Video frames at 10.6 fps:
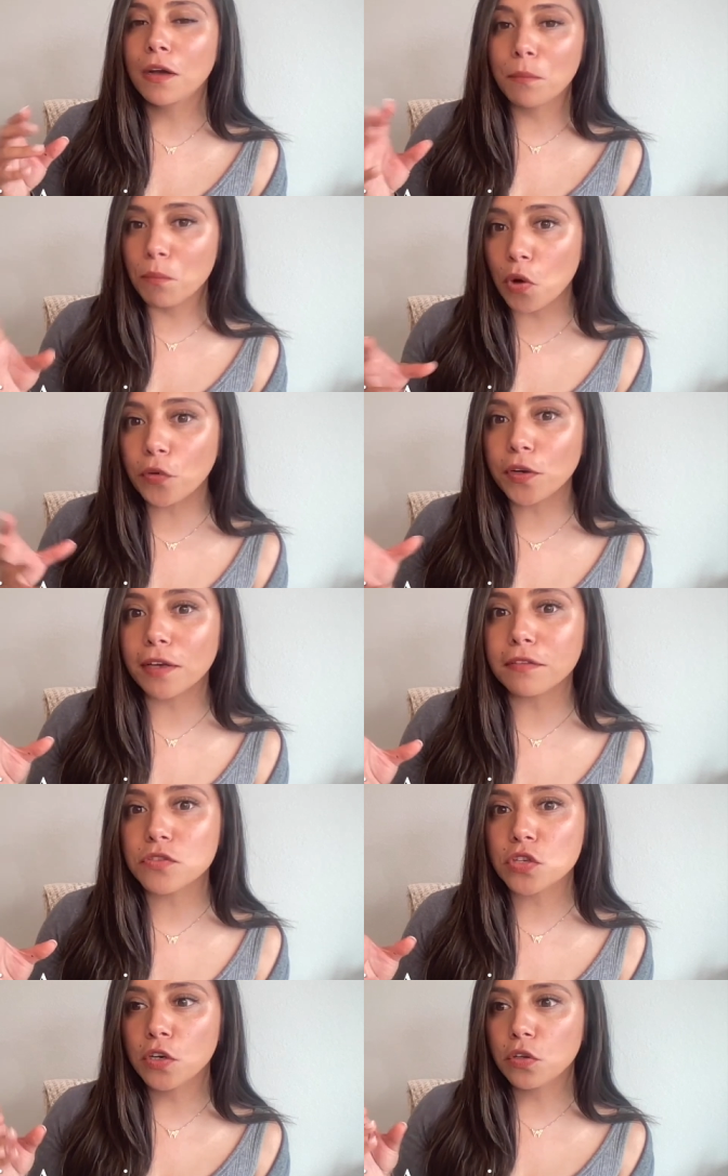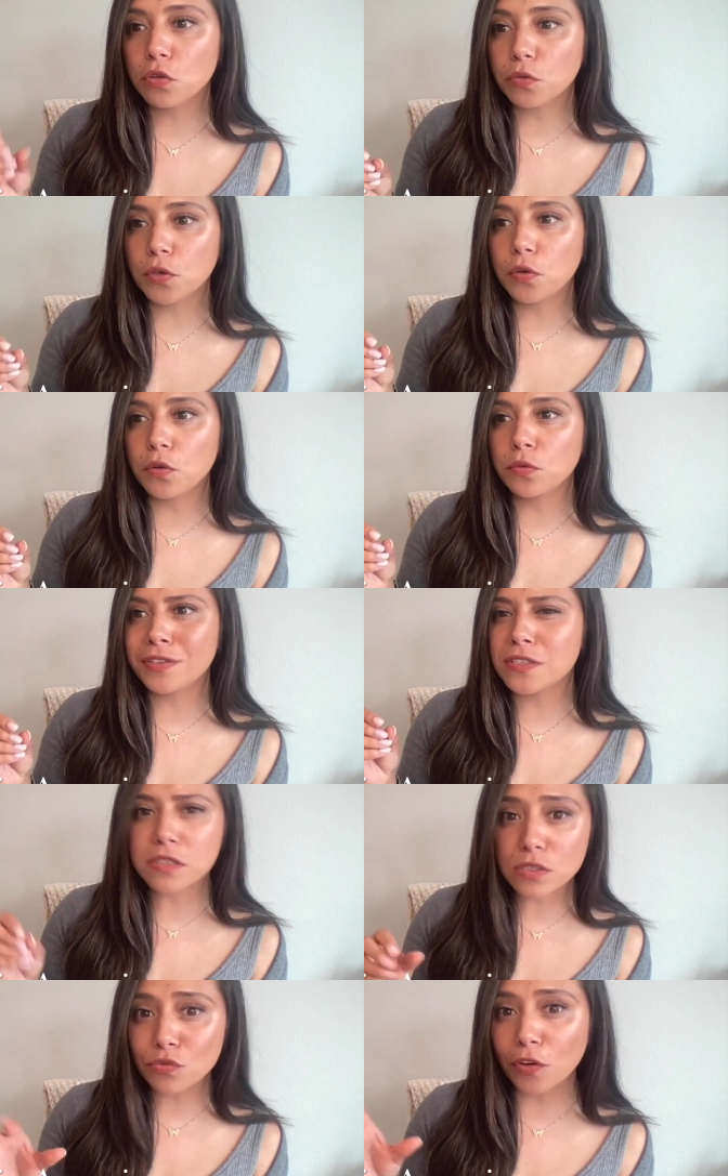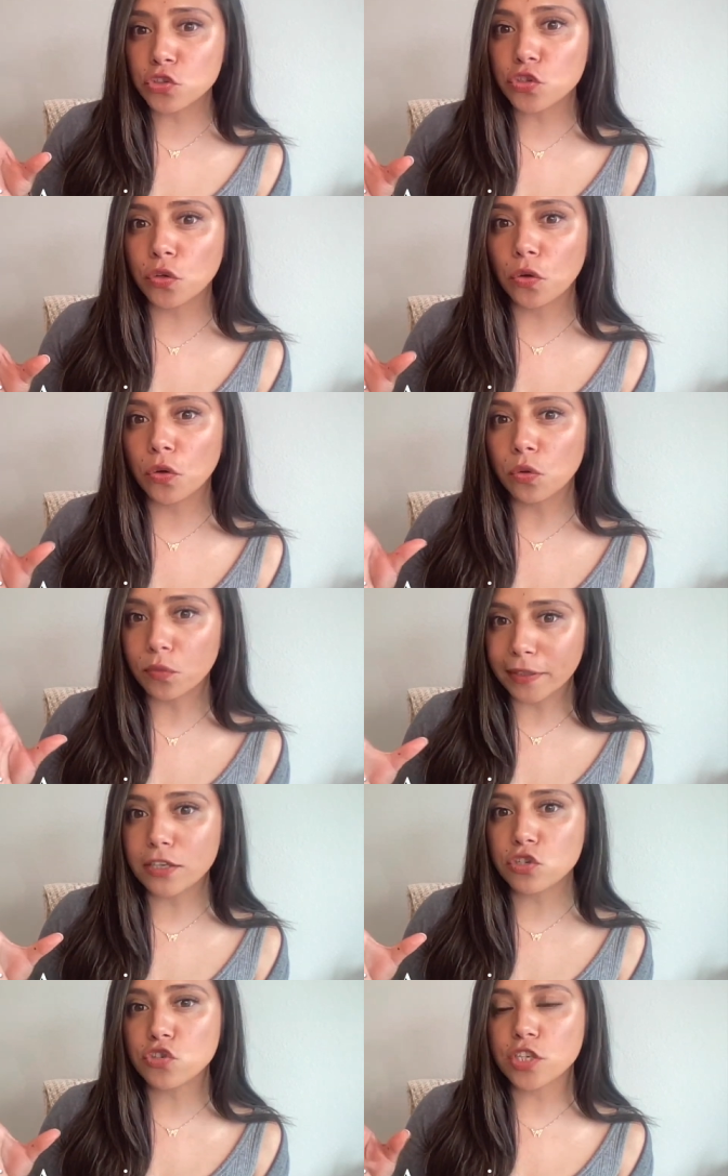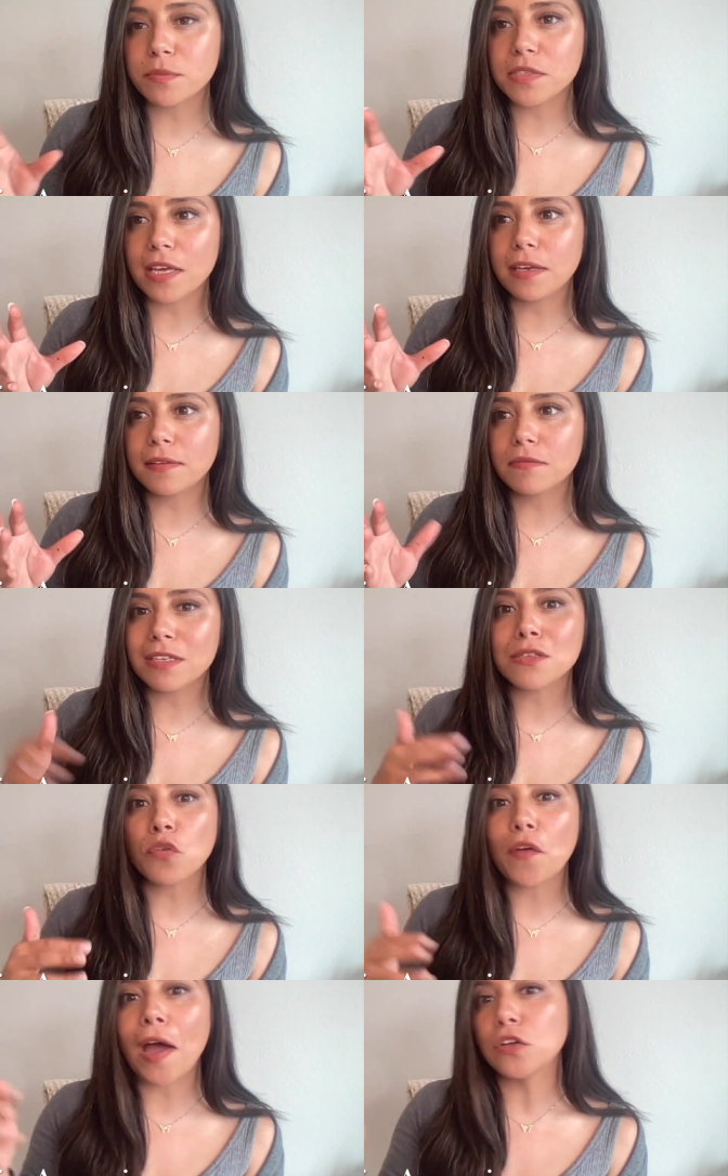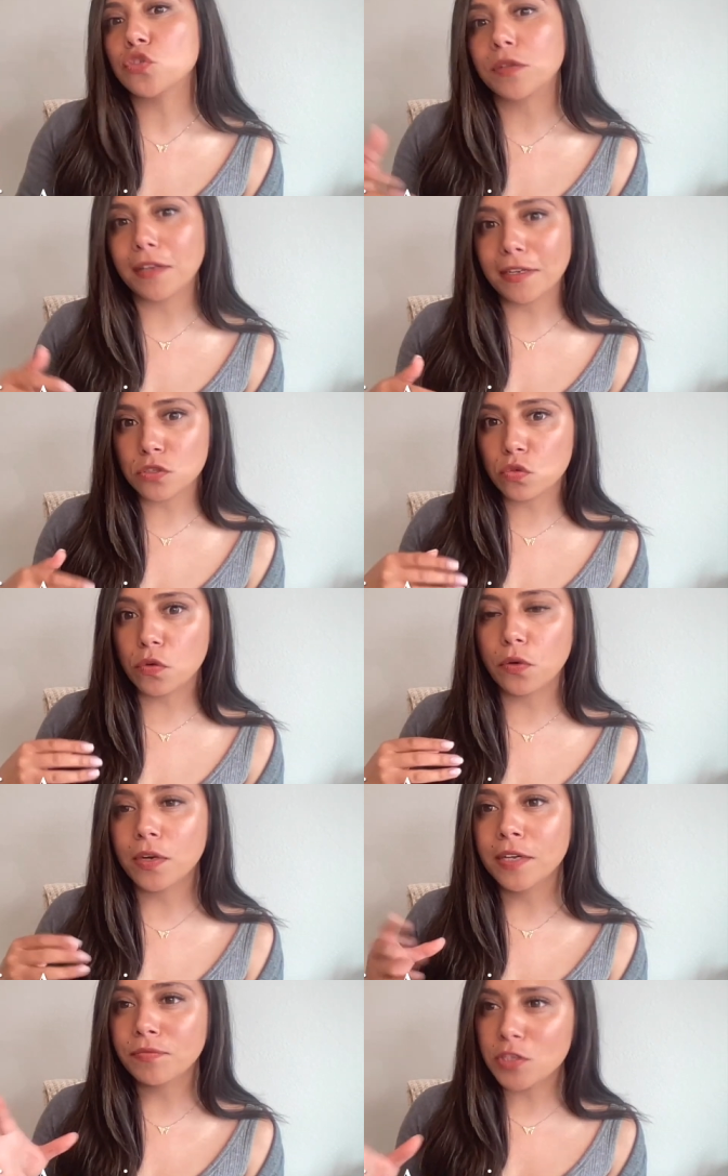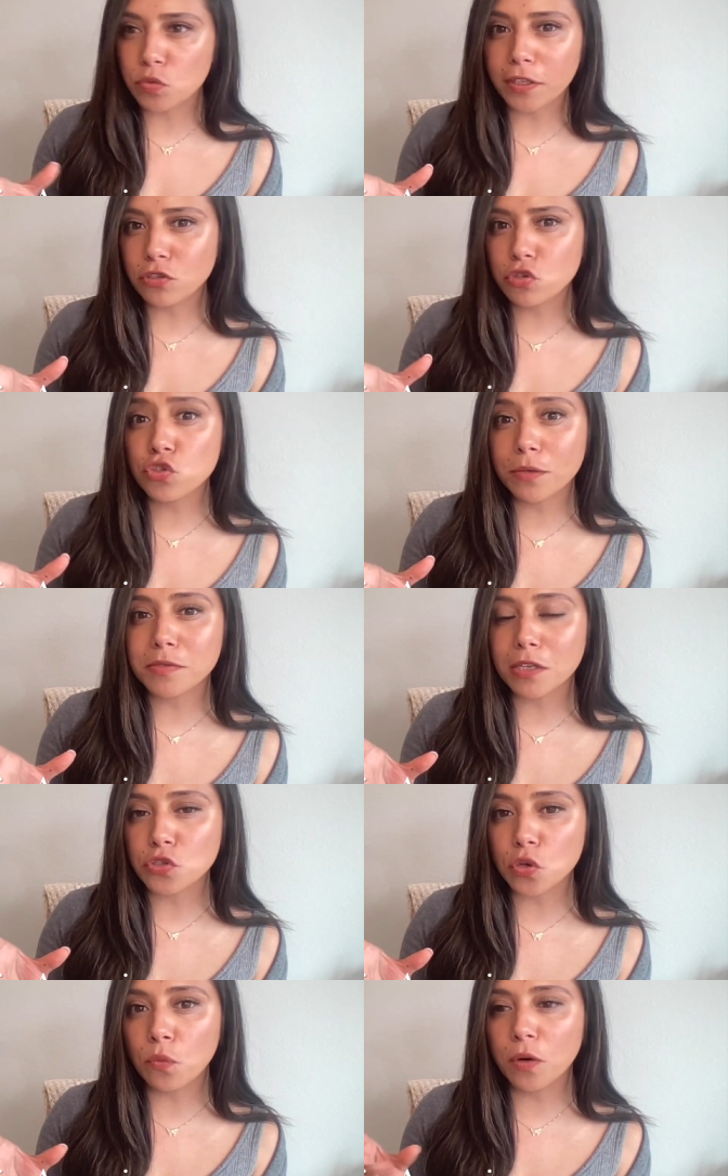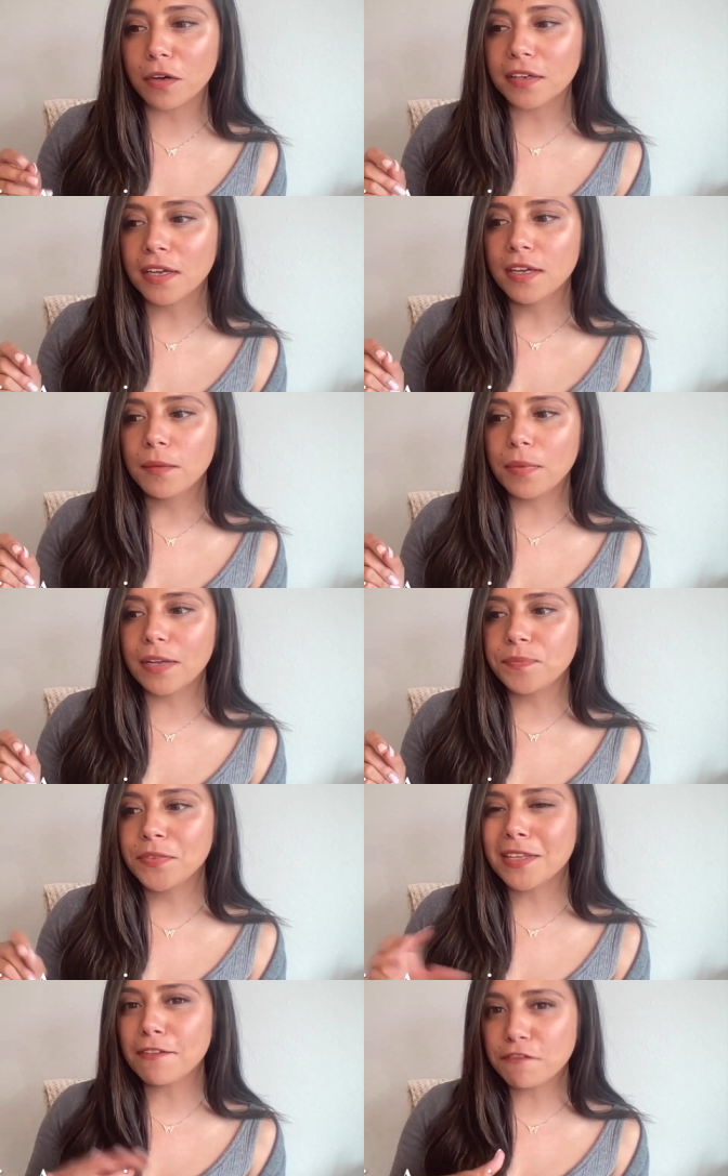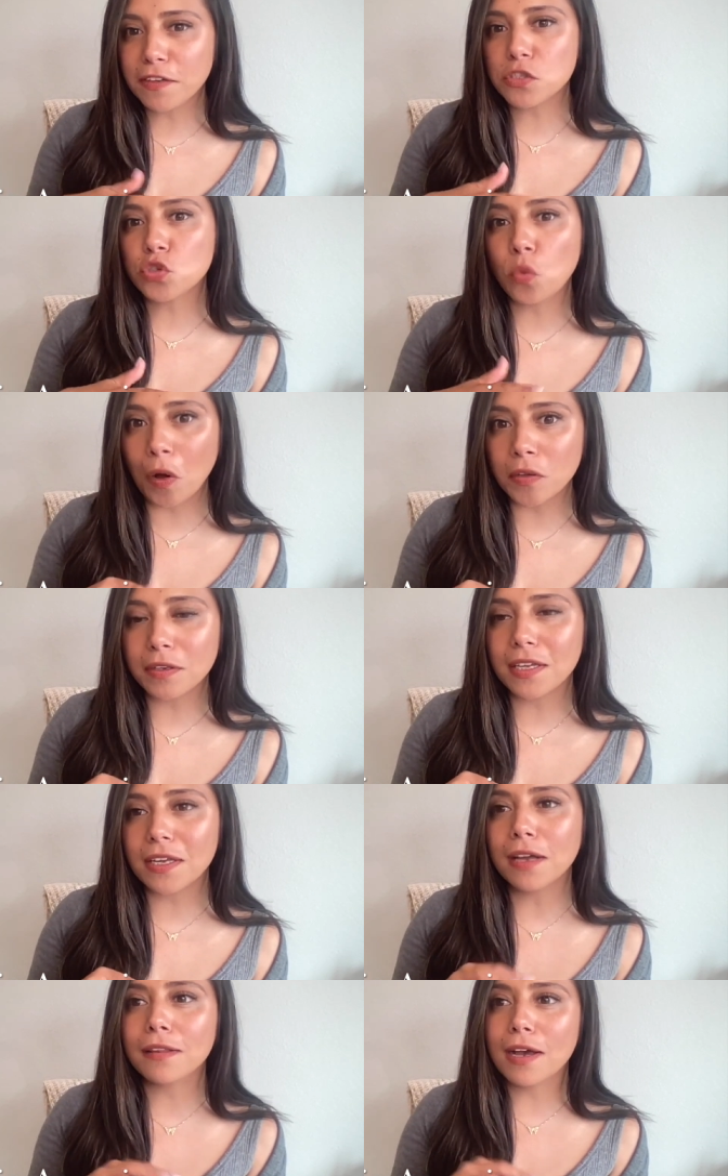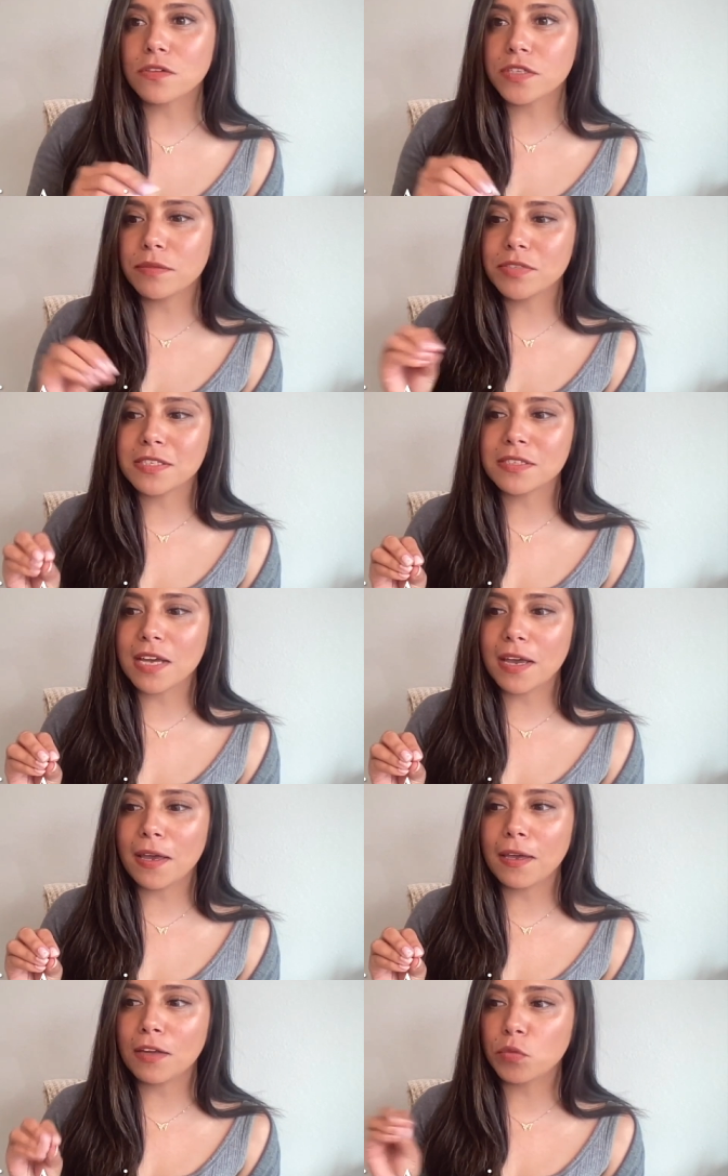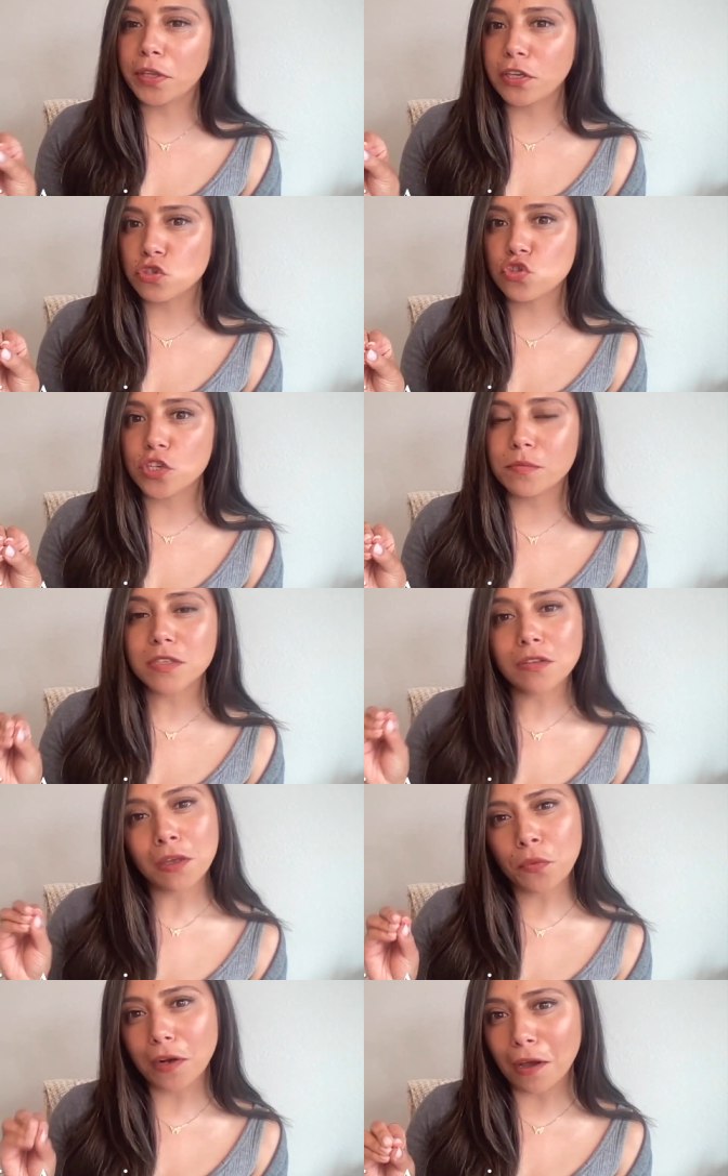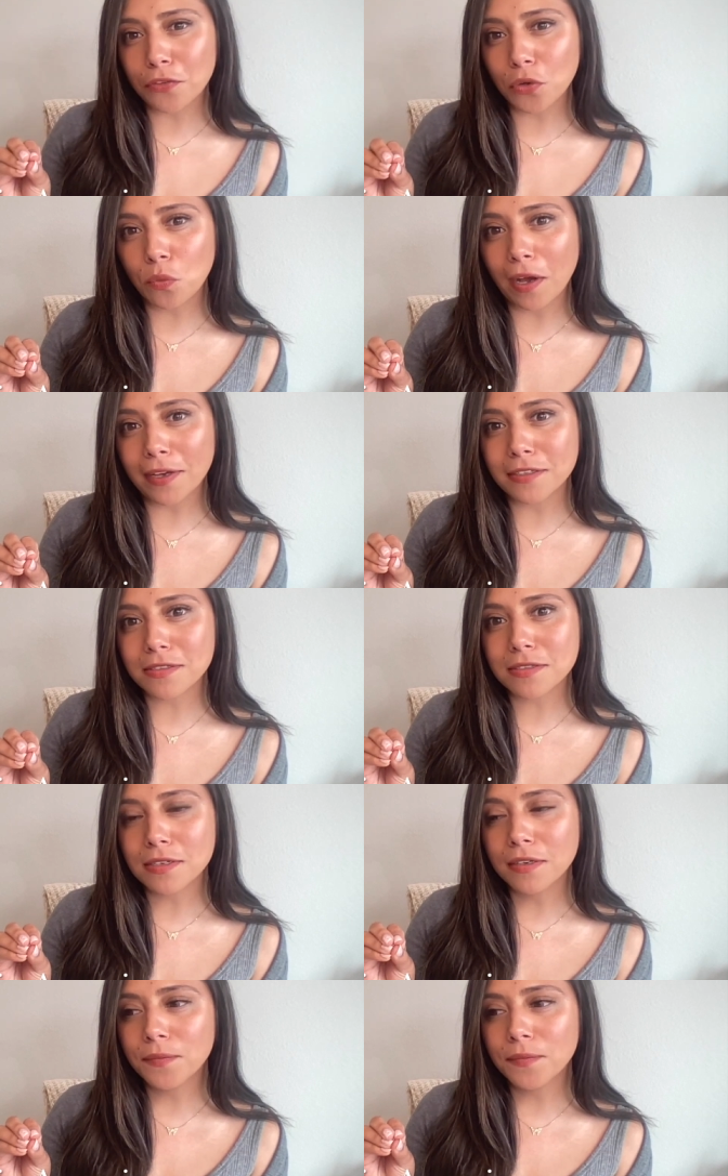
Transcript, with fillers: motives through these dysfunctional relationships. They they self-actualize through these relationships that don't work, but that fixed quality allows them to stay in relationships that they would otherwise